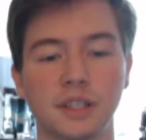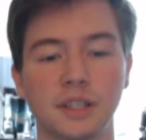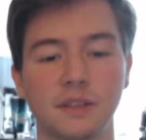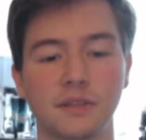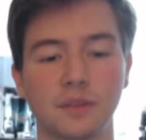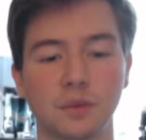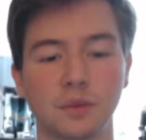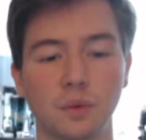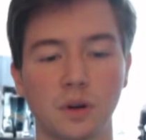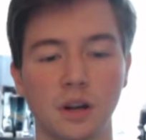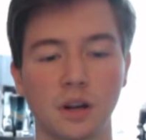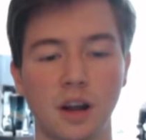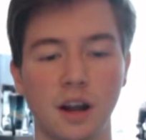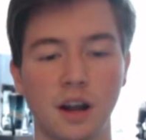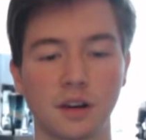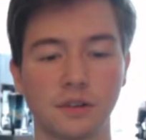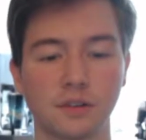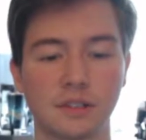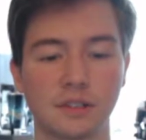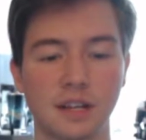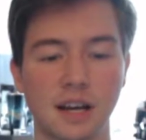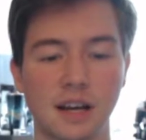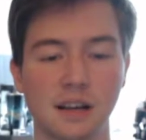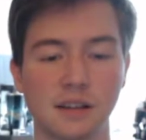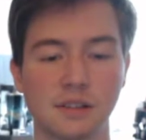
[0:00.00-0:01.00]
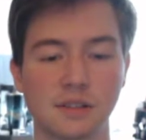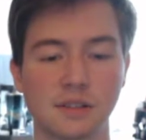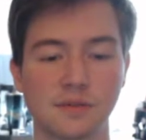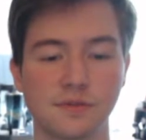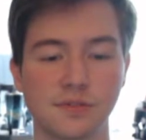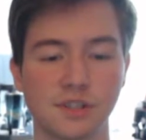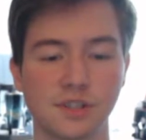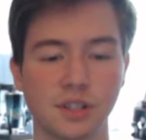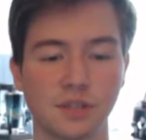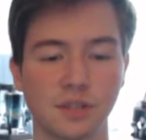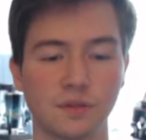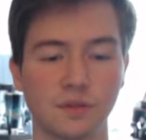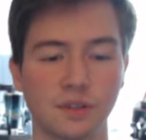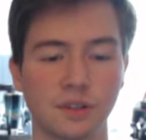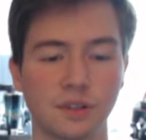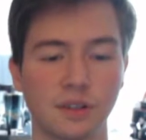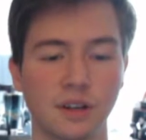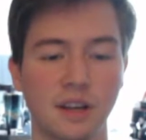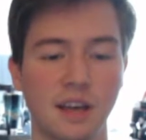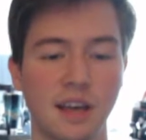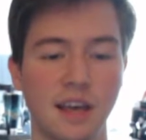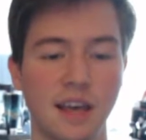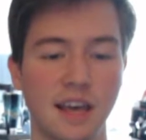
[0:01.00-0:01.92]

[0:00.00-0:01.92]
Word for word: given 100 talents of silver